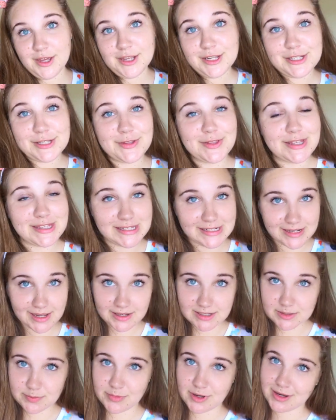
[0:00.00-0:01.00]
So this
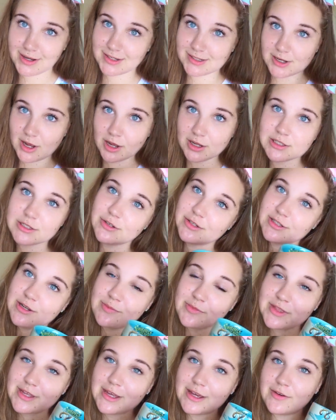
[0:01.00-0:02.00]
next mug is also
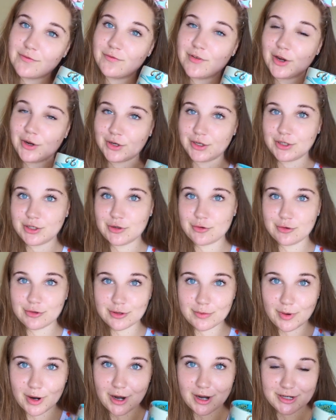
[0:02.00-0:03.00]
something very new in
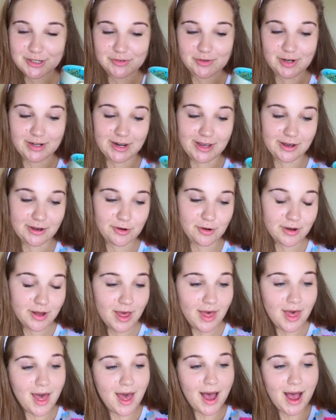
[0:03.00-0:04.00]
the parks right now.
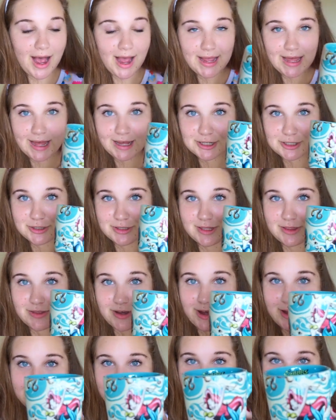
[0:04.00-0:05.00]
I actually
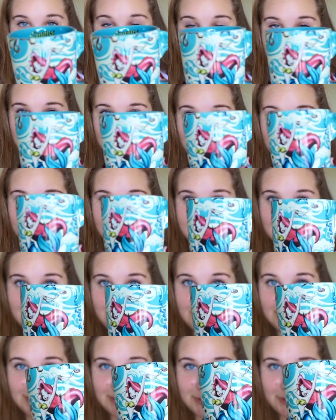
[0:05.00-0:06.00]
thought that this was
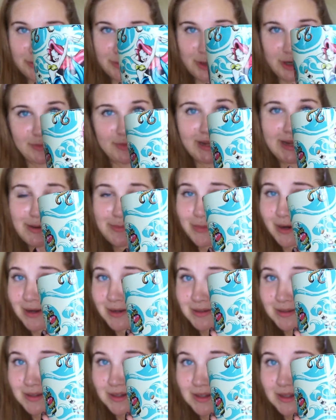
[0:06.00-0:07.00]
a Little Mermaid
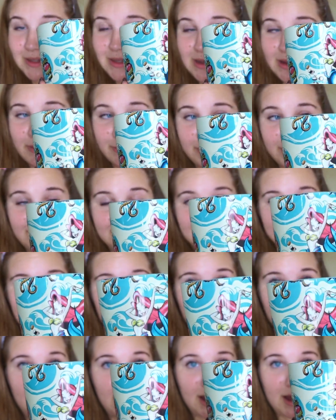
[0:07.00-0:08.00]
mug, but it's
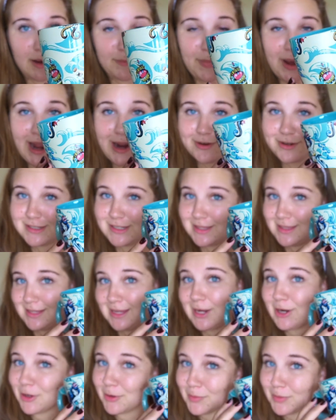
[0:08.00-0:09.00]
a Pirates of the
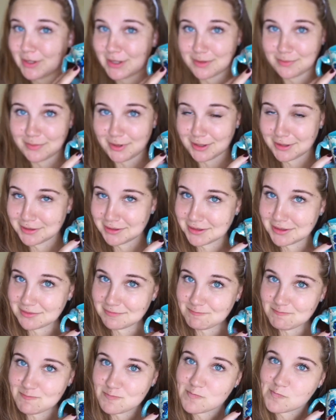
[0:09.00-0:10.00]
Caribbean mug,
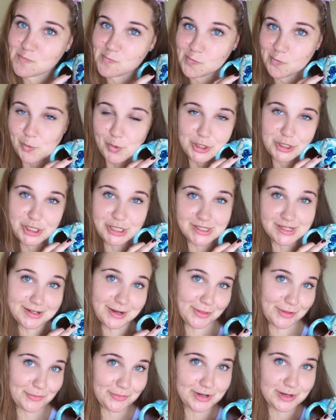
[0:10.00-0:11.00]
which is
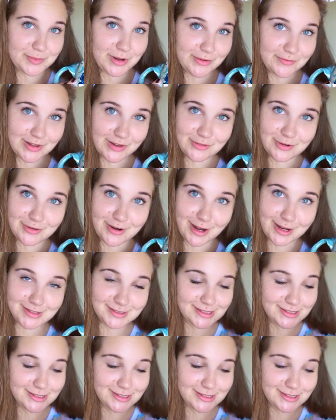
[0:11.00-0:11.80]
another one of my favorite rides.